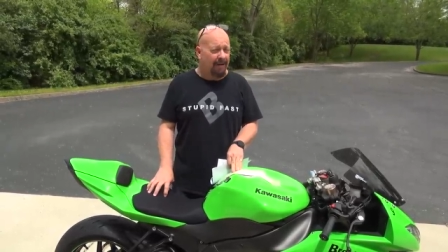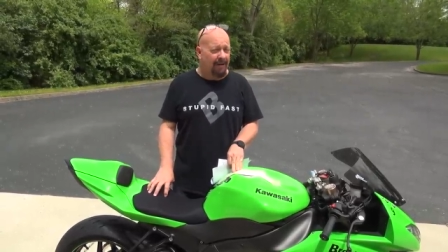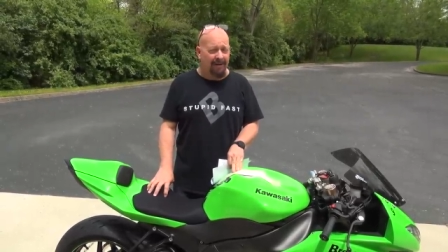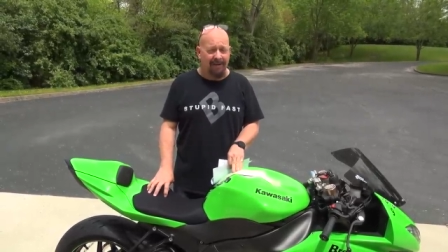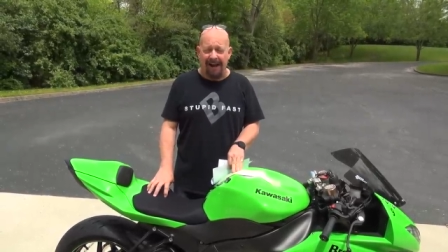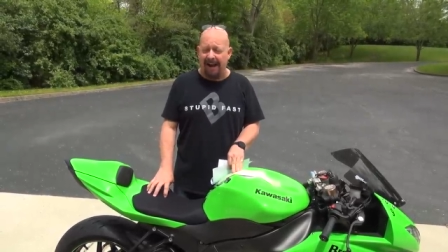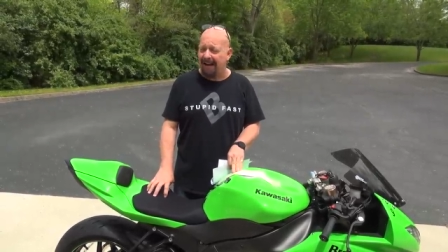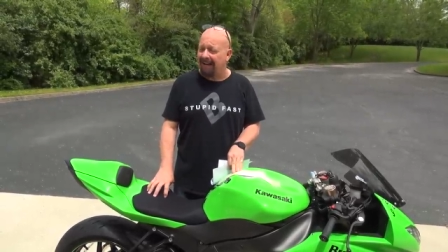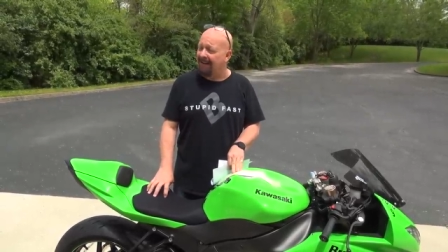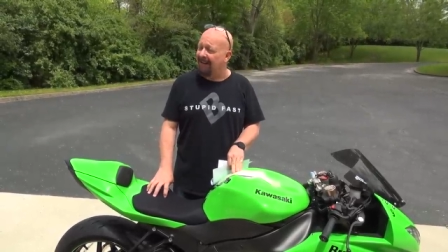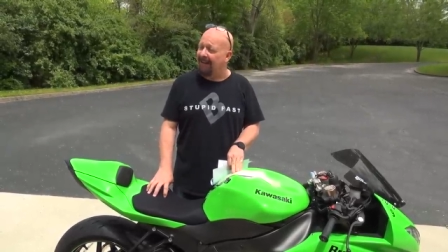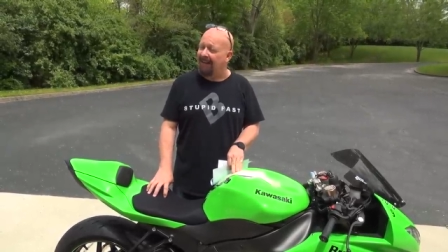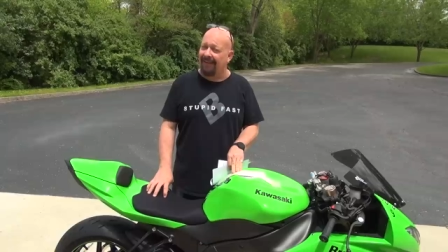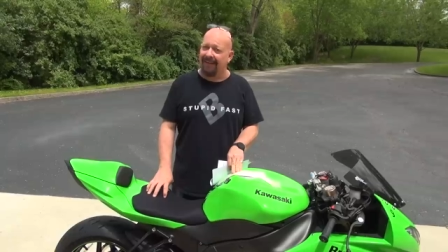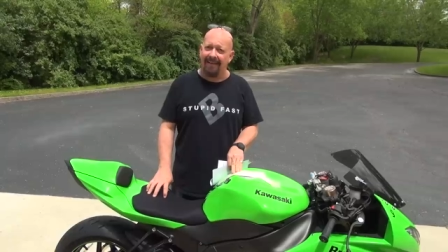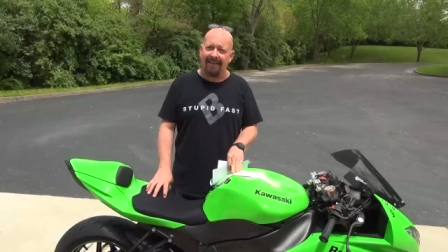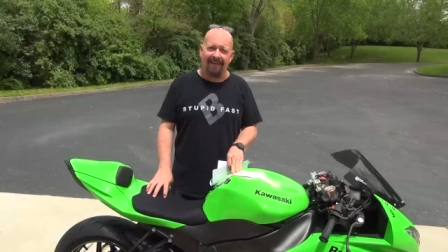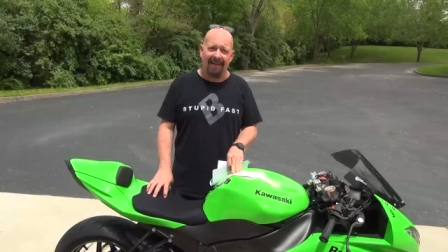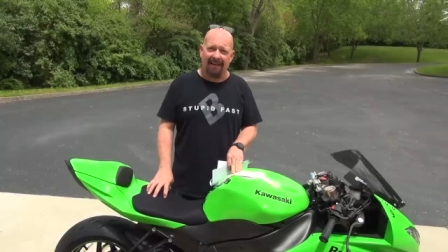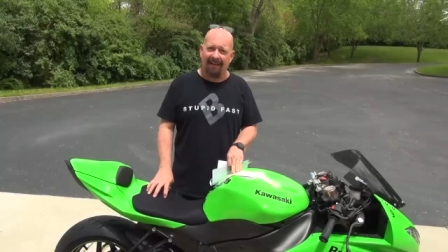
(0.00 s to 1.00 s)
You're not going to
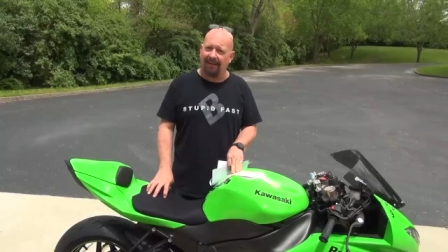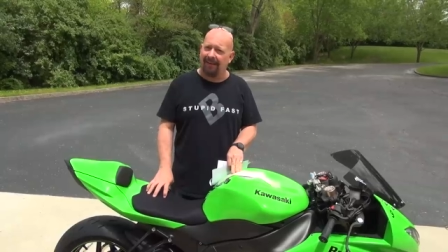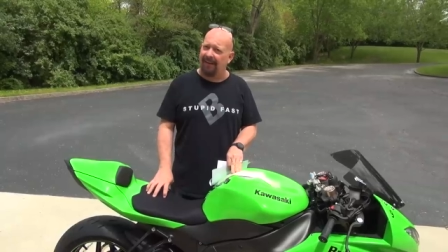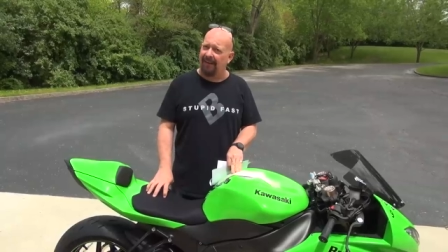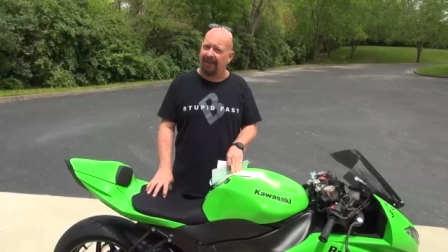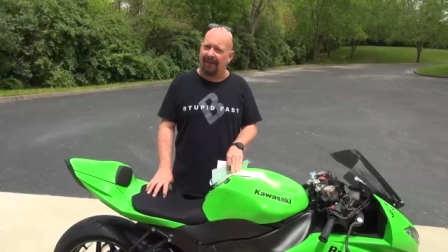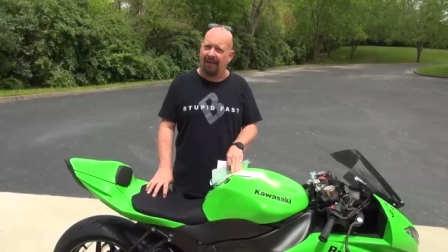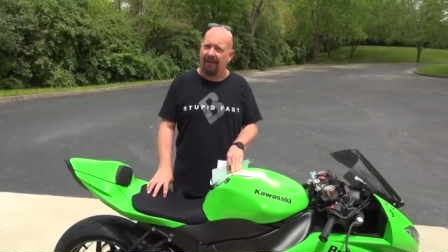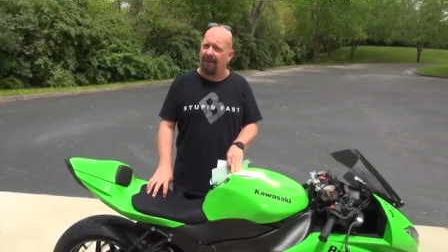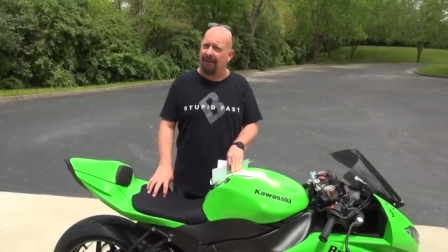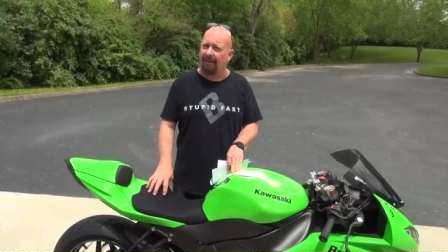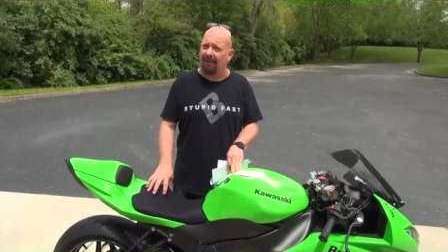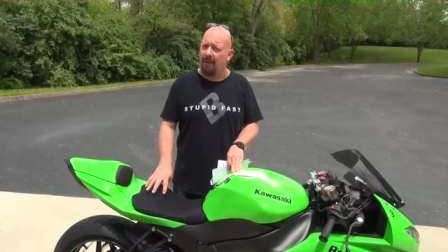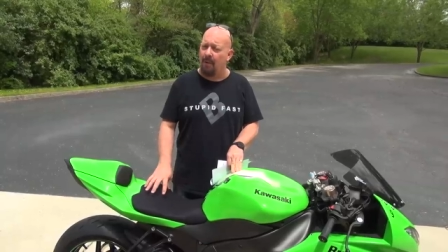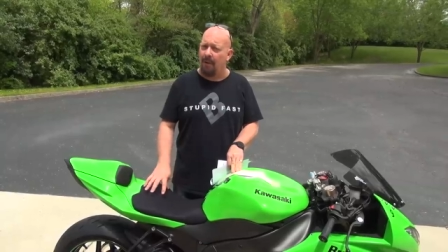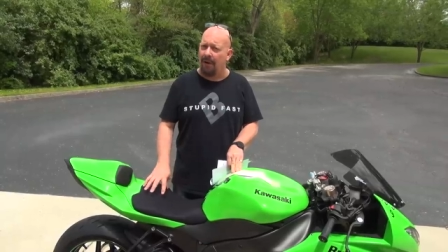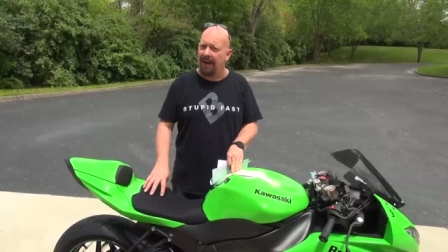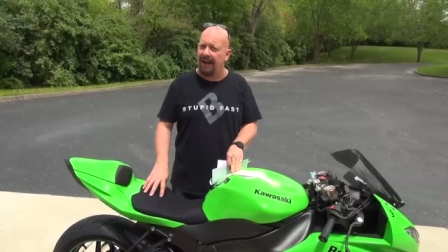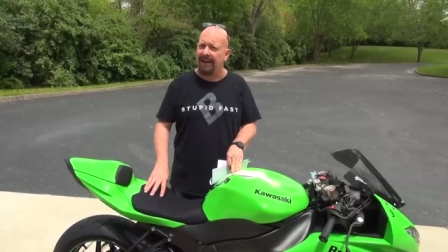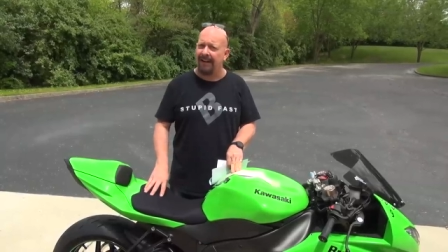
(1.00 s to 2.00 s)
see a lot of 600s
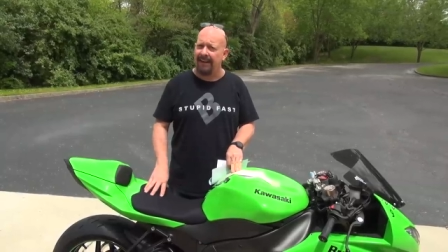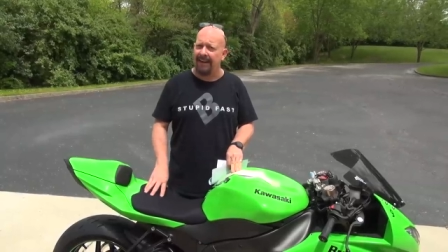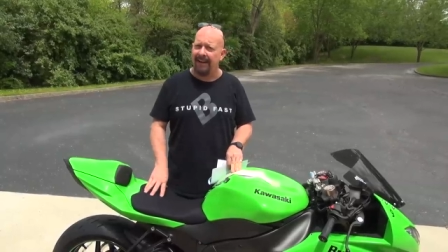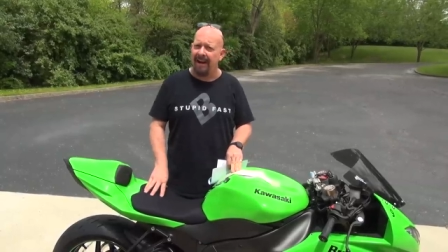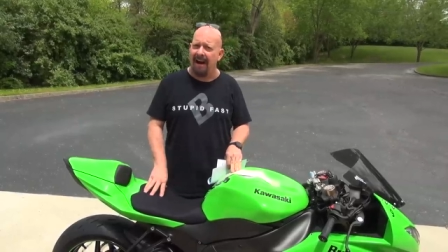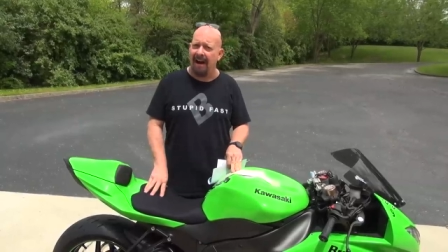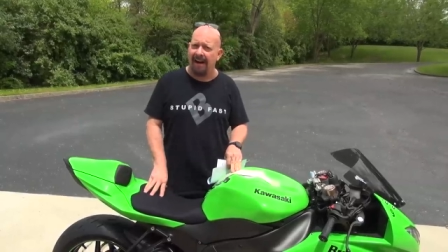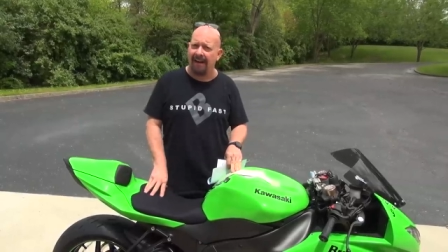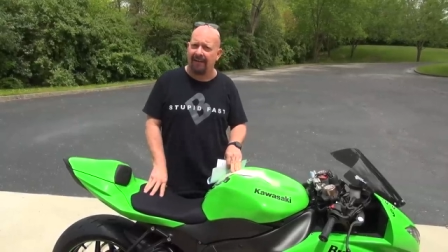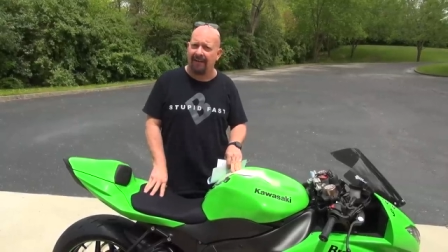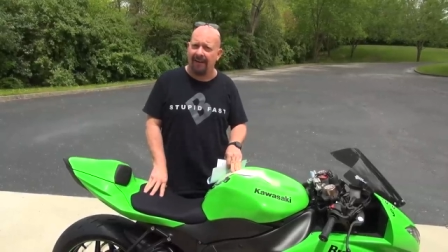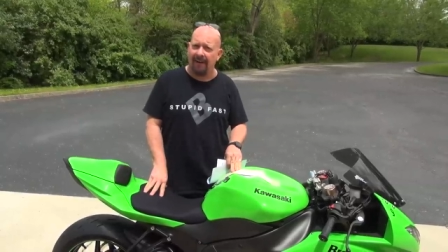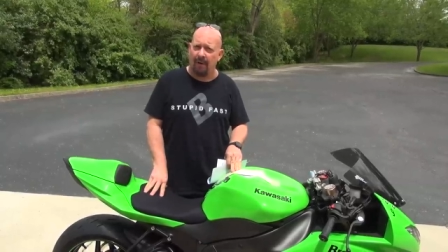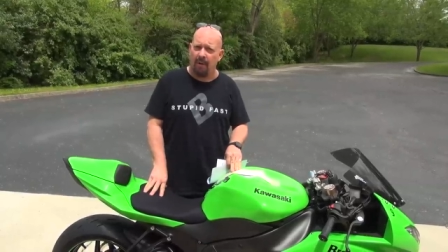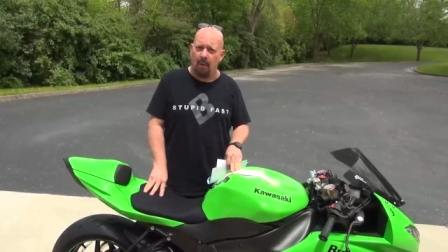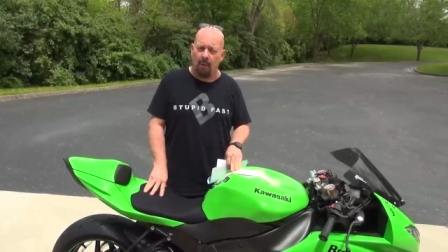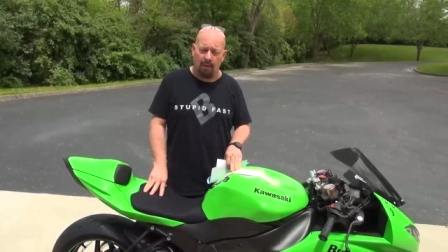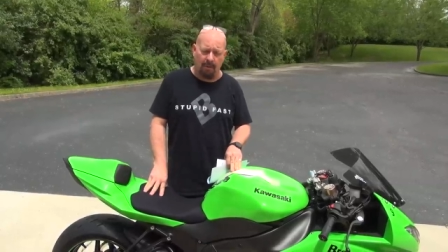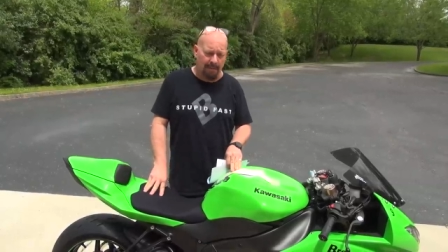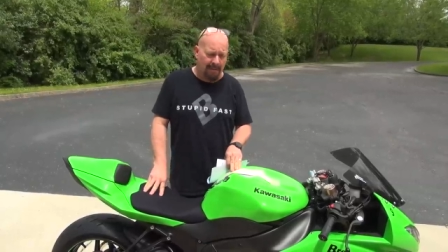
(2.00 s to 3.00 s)
going into the 9s in a
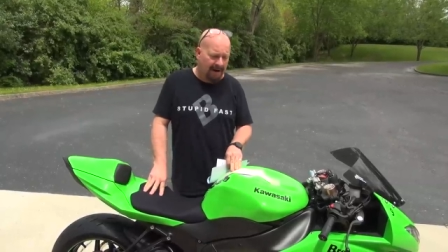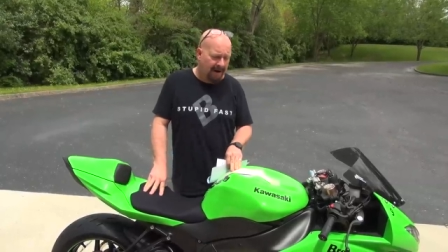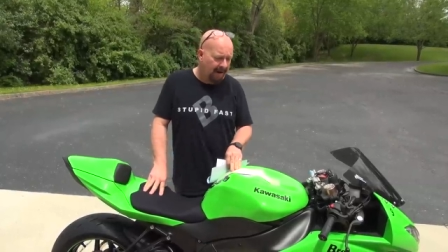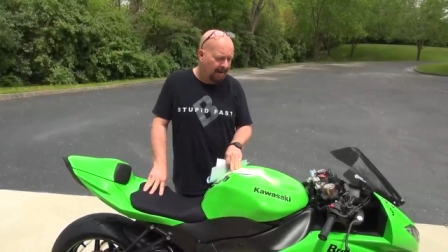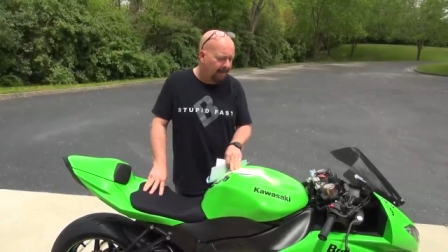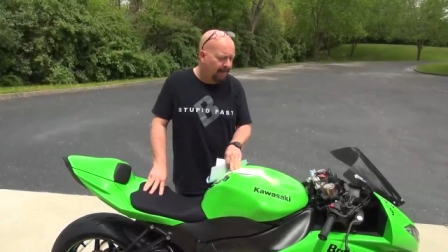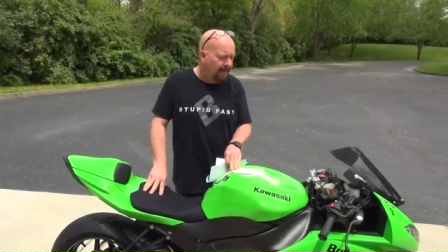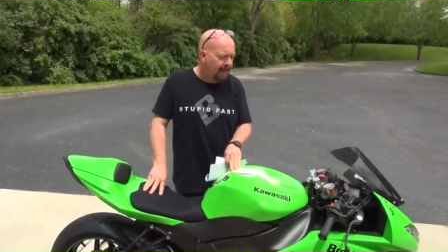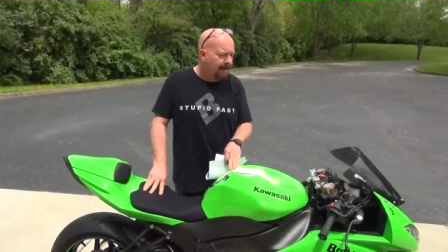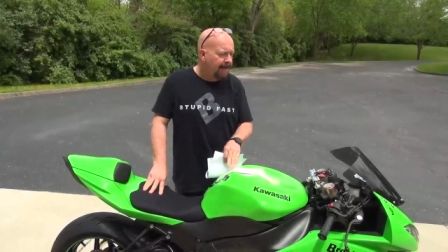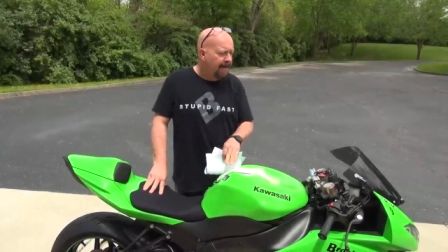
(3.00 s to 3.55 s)
quarter mile.